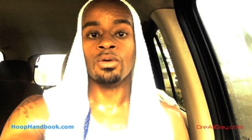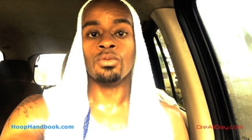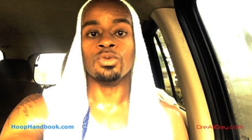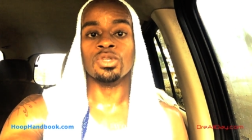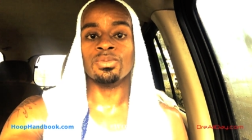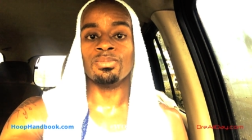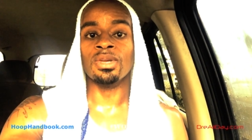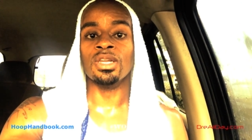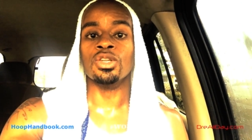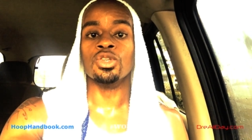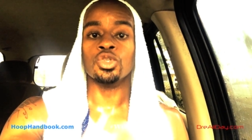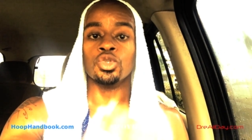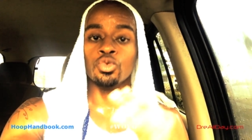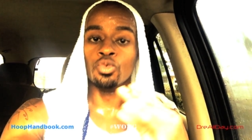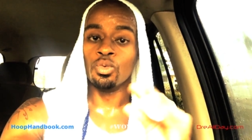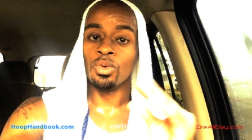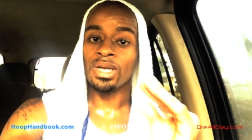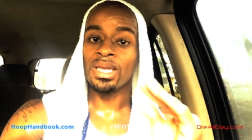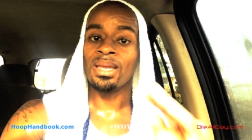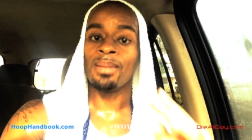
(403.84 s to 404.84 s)
which means you
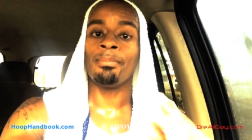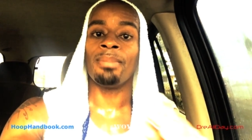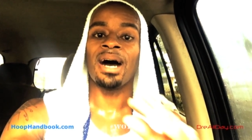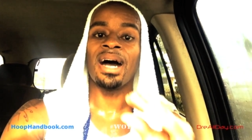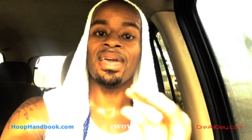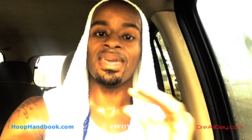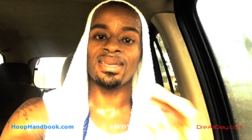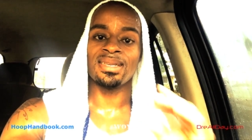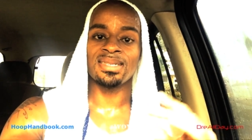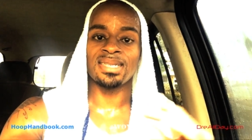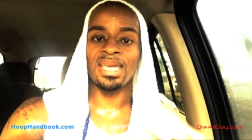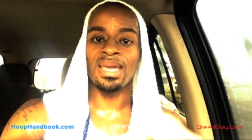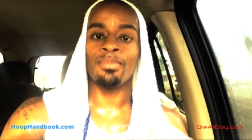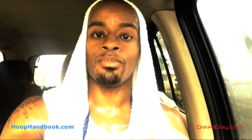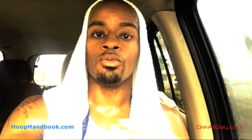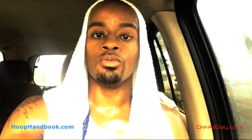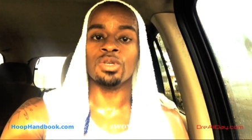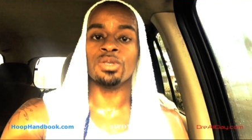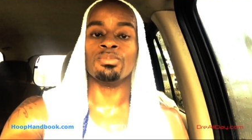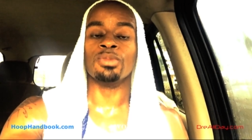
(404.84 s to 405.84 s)
lead by
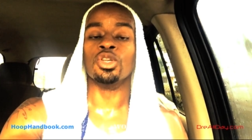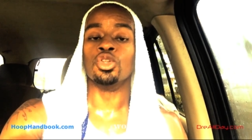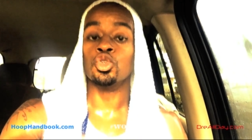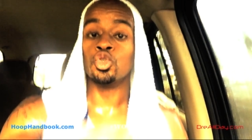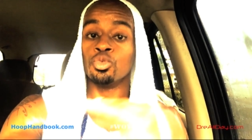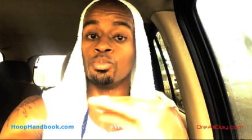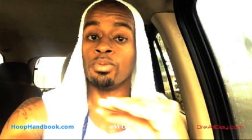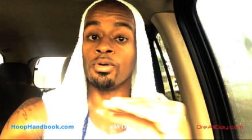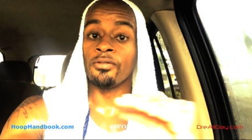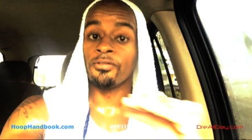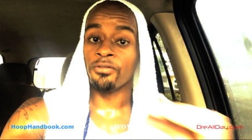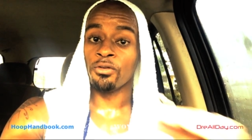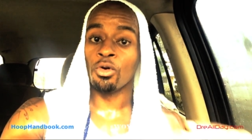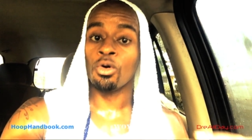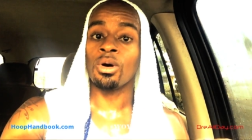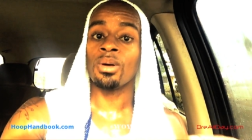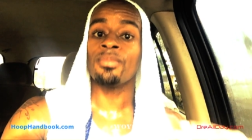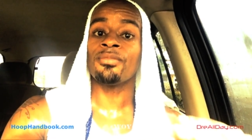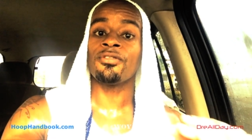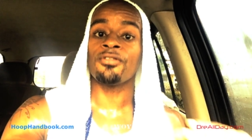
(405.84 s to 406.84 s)
example, which means you
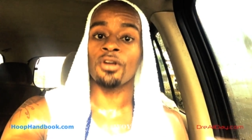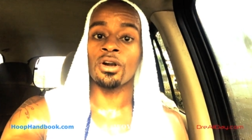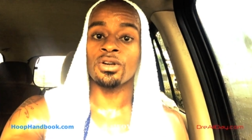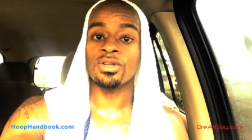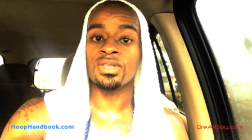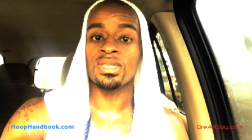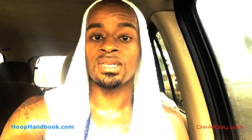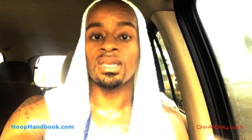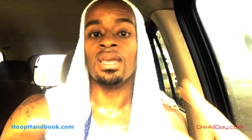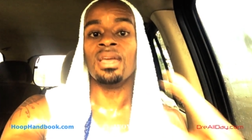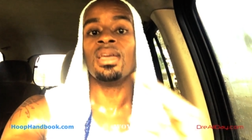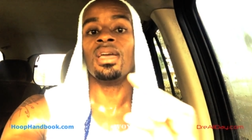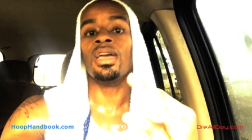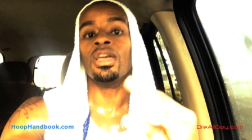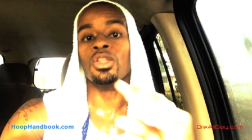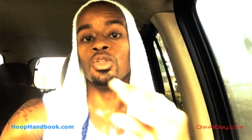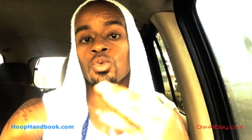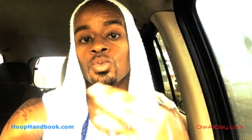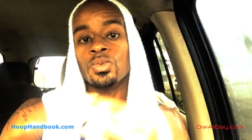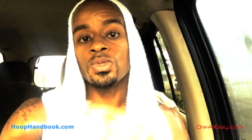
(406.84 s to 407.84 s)
perform first
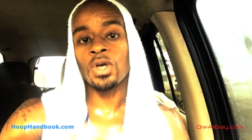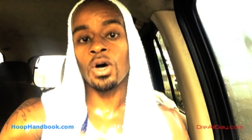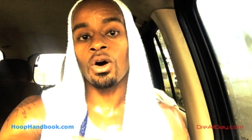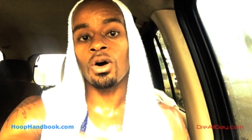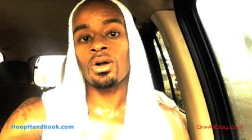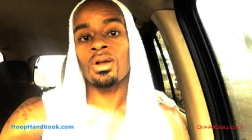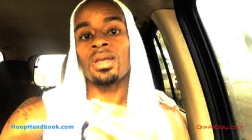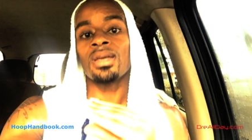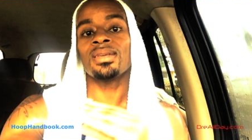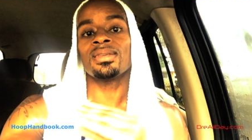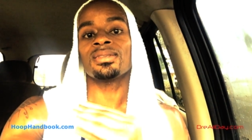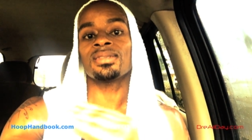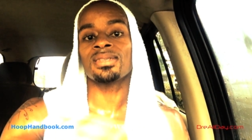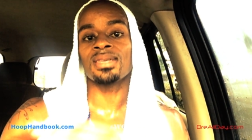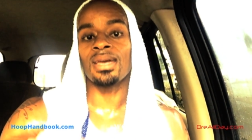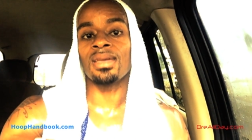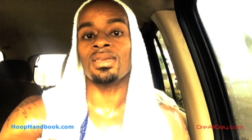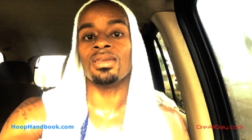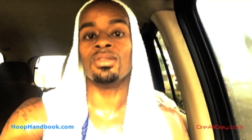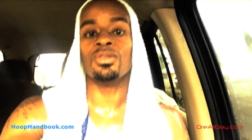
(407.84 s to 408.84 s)
and you talk
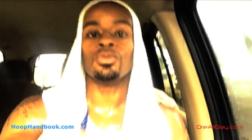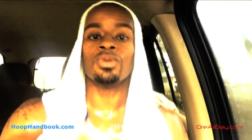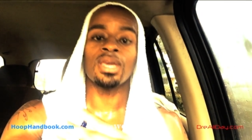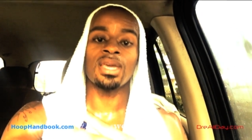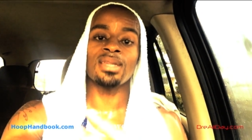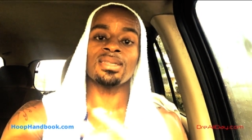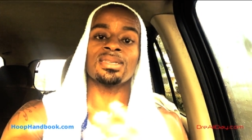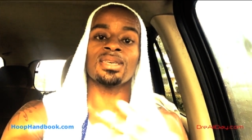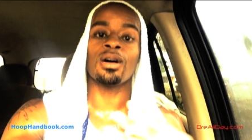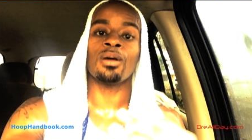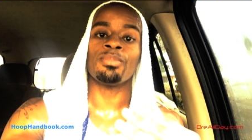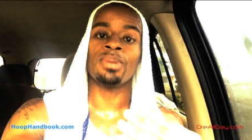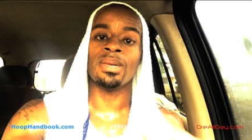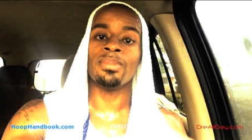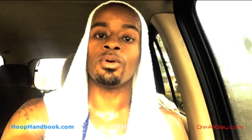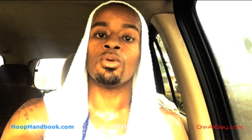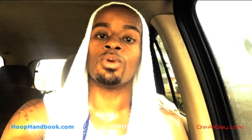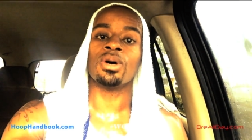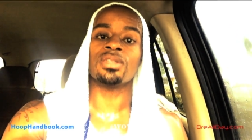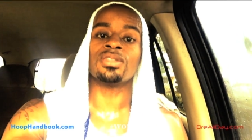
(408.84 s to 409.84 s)
Second, you can't tell
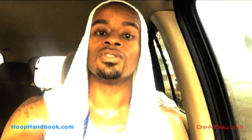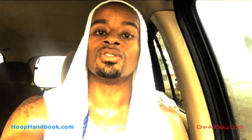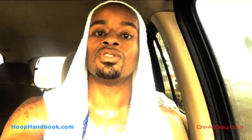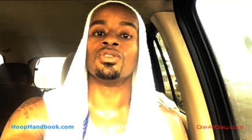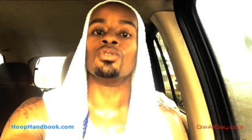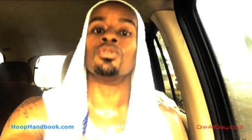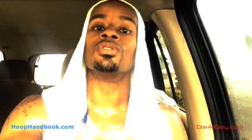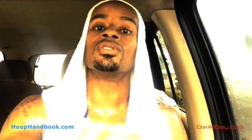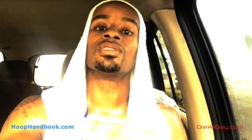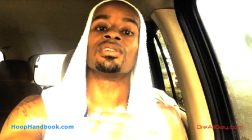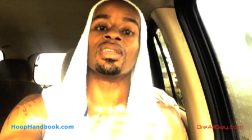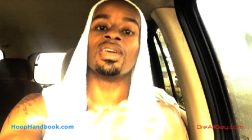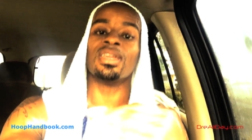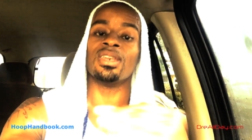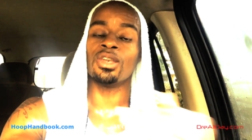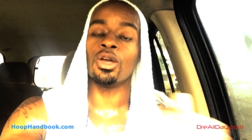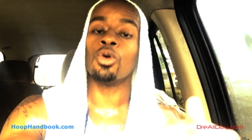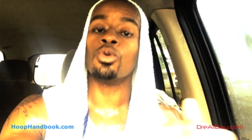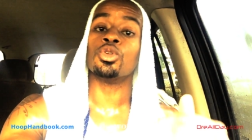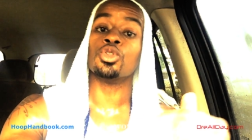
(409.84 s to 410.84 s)
people what to do until they
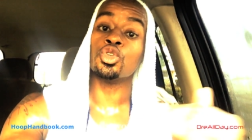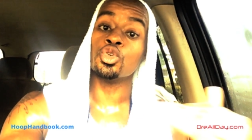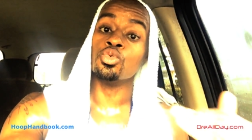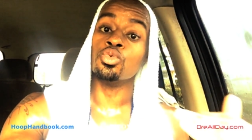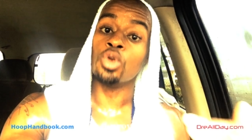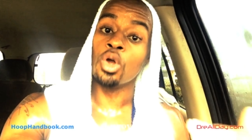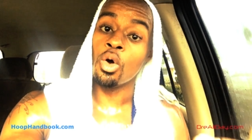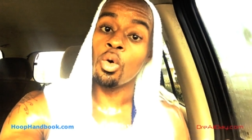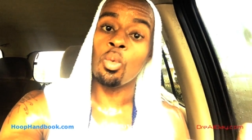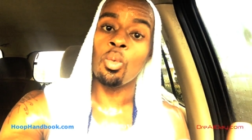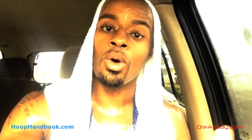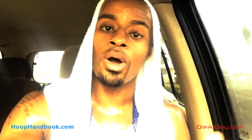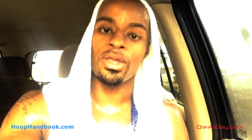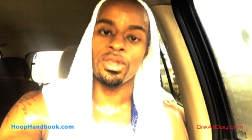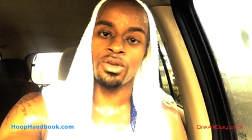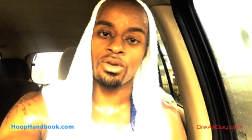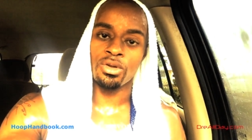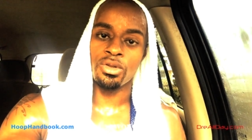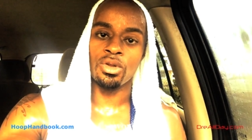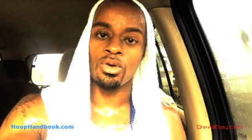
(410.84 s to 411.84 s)
know that you know
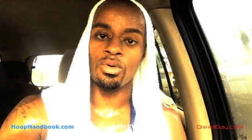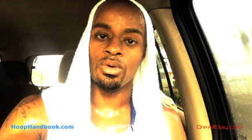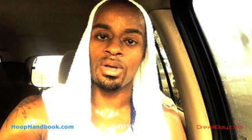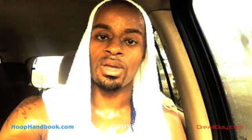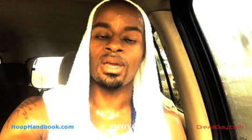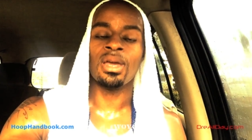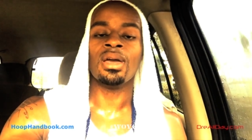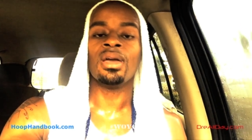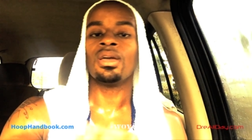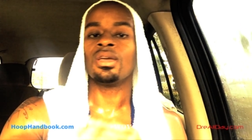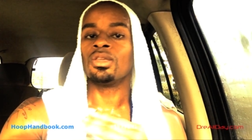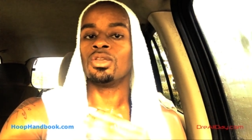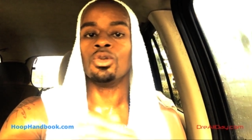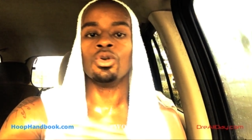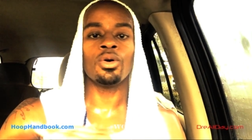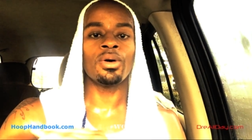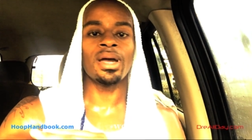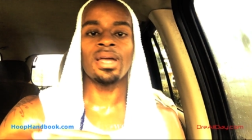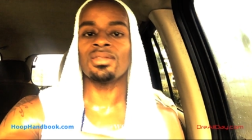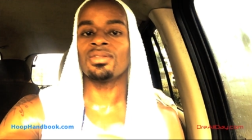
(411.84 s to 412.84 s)
what you're doing.
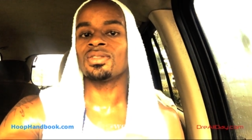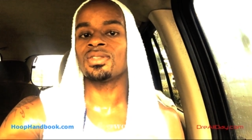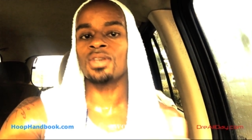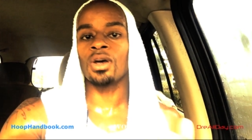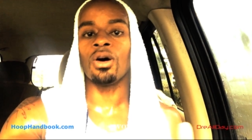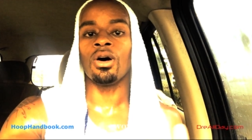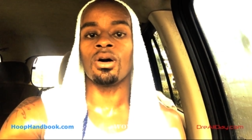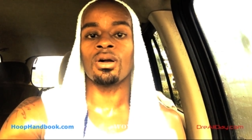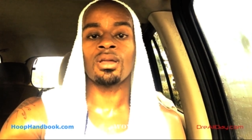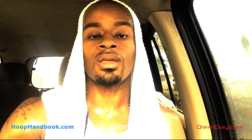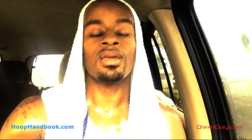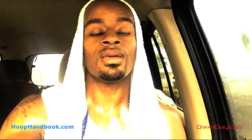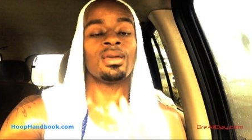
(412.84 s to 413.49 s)
You don't have to talk.